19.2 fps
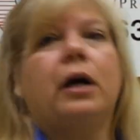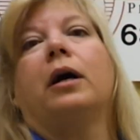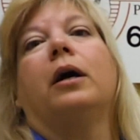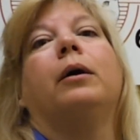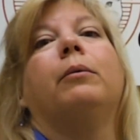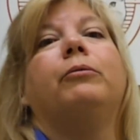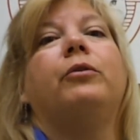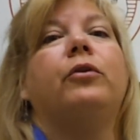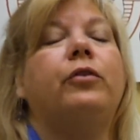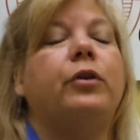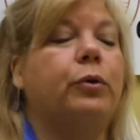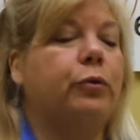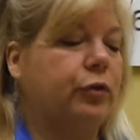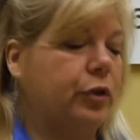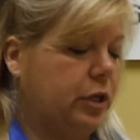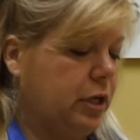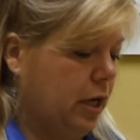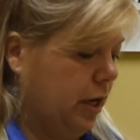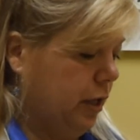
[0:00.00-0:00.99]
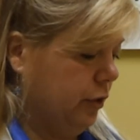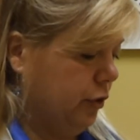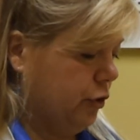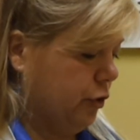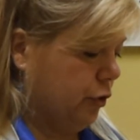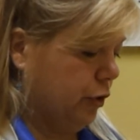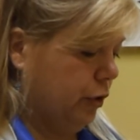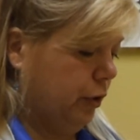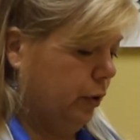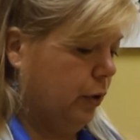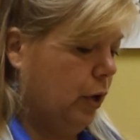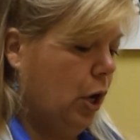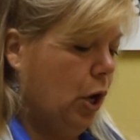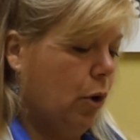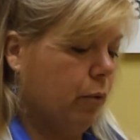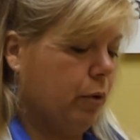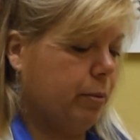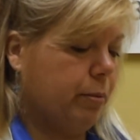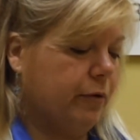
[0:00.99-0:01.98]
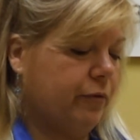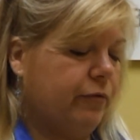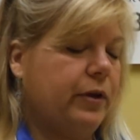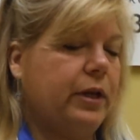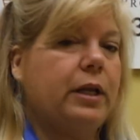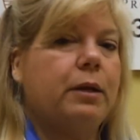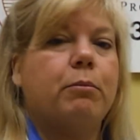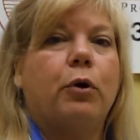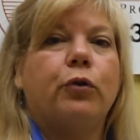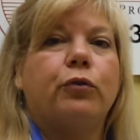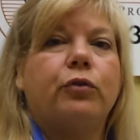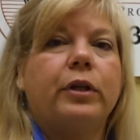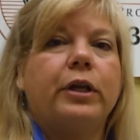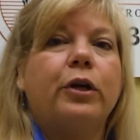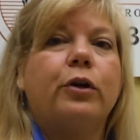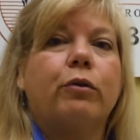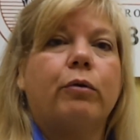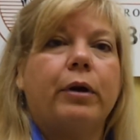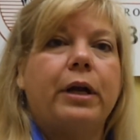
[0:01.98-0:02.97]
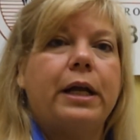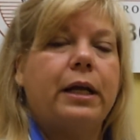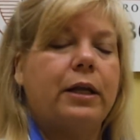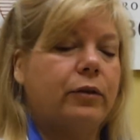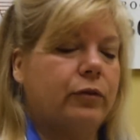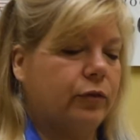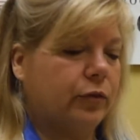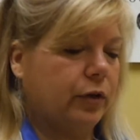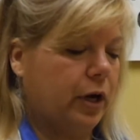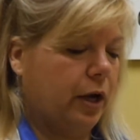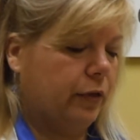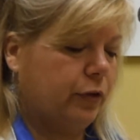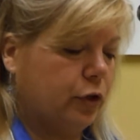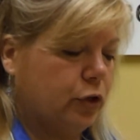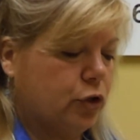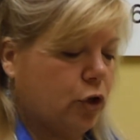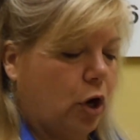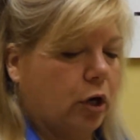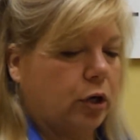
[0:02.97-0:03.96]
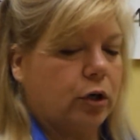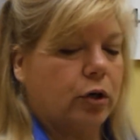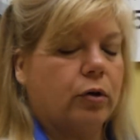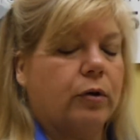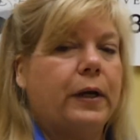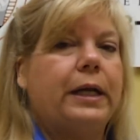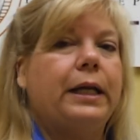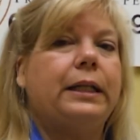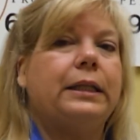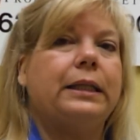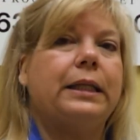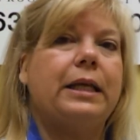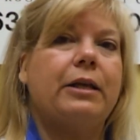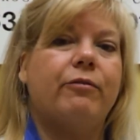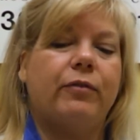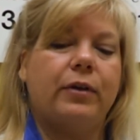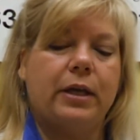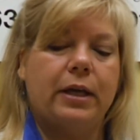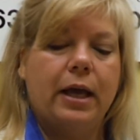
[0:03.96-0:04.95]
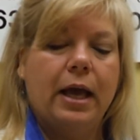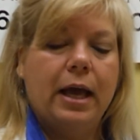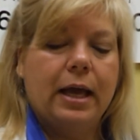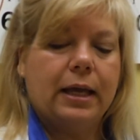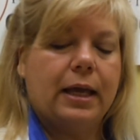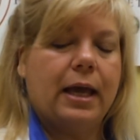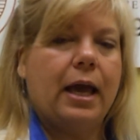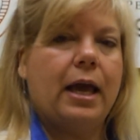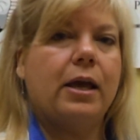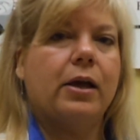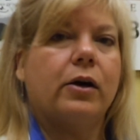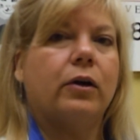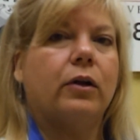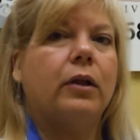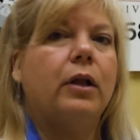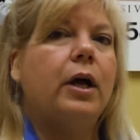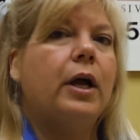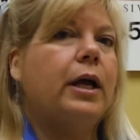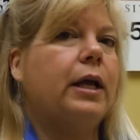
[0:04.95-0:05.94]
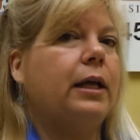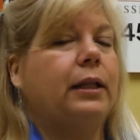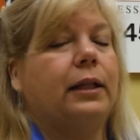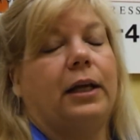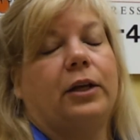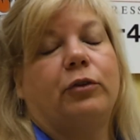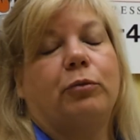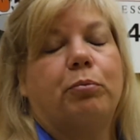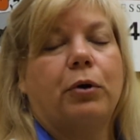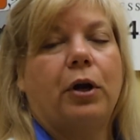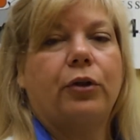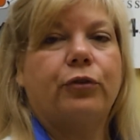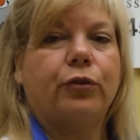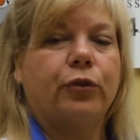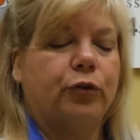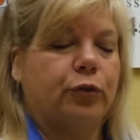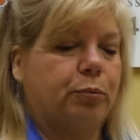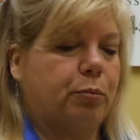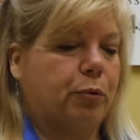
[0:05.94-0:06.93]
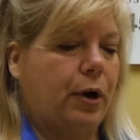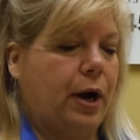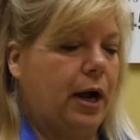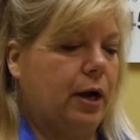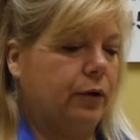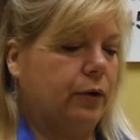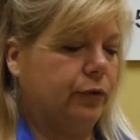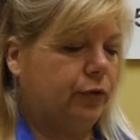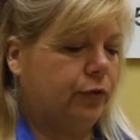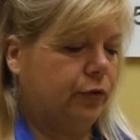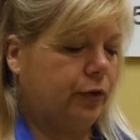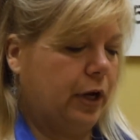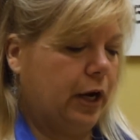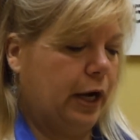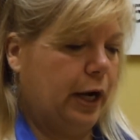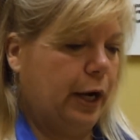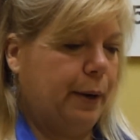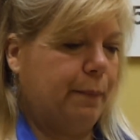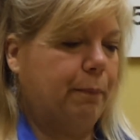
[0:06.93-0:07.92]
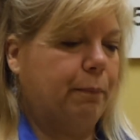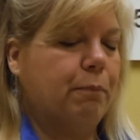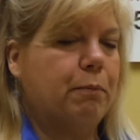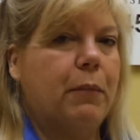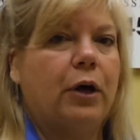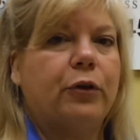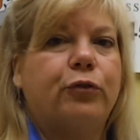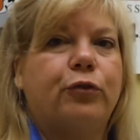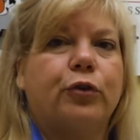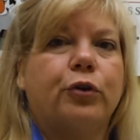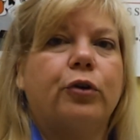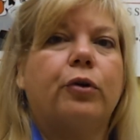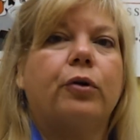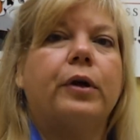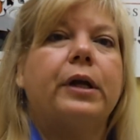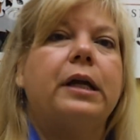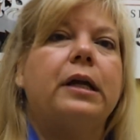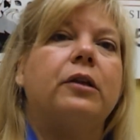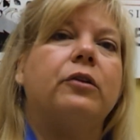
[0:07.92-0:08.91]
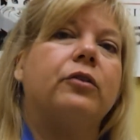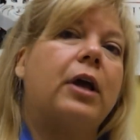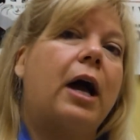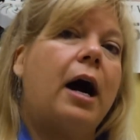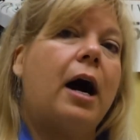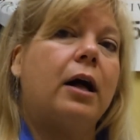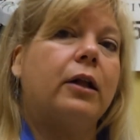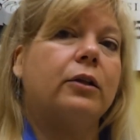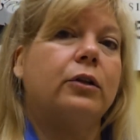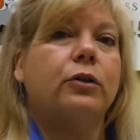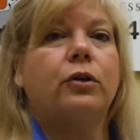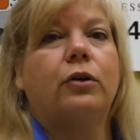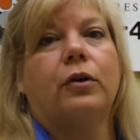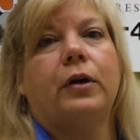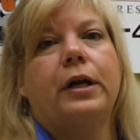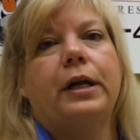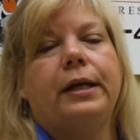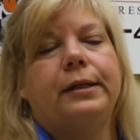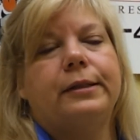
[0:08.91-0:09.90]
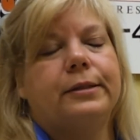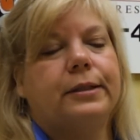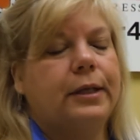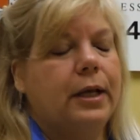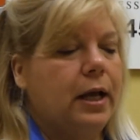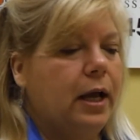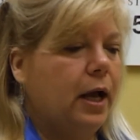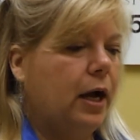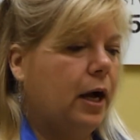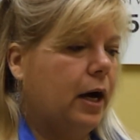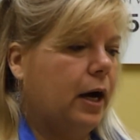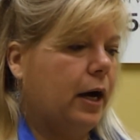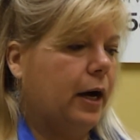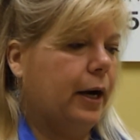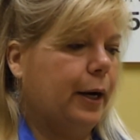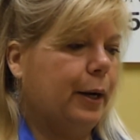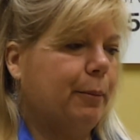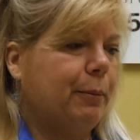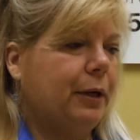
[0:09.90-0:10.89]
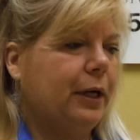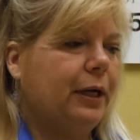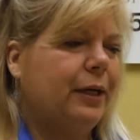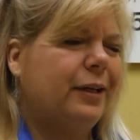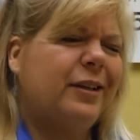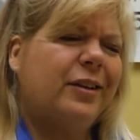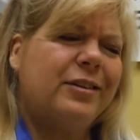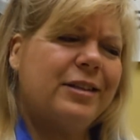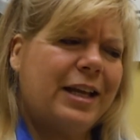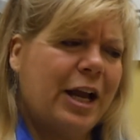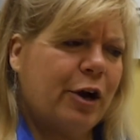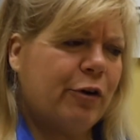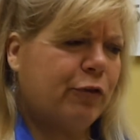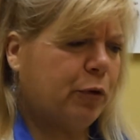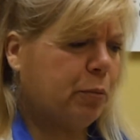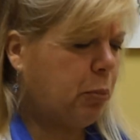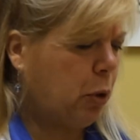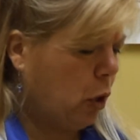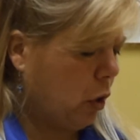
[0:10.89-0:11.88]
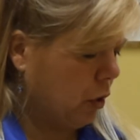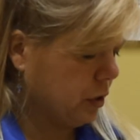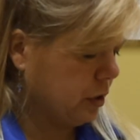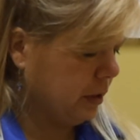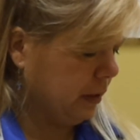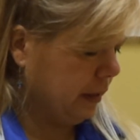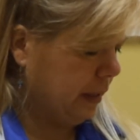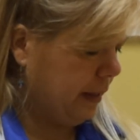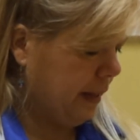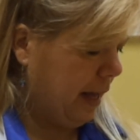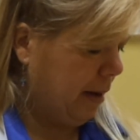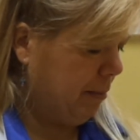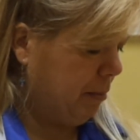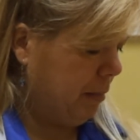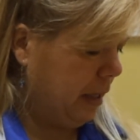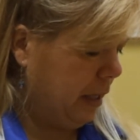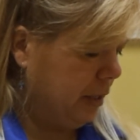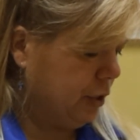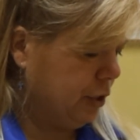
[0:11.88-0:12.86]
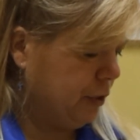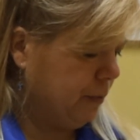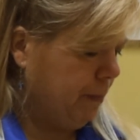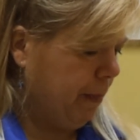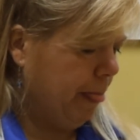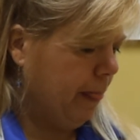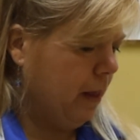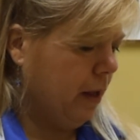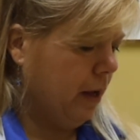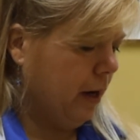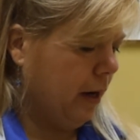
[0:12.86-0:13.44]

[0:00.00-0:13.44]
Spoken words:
Since he was a young turtle, we've been feeding mostly greens, the dark green leafy, kale. He likes Brussels sprouts, mustard greens, collard greens. He doesn't care for parsley that much.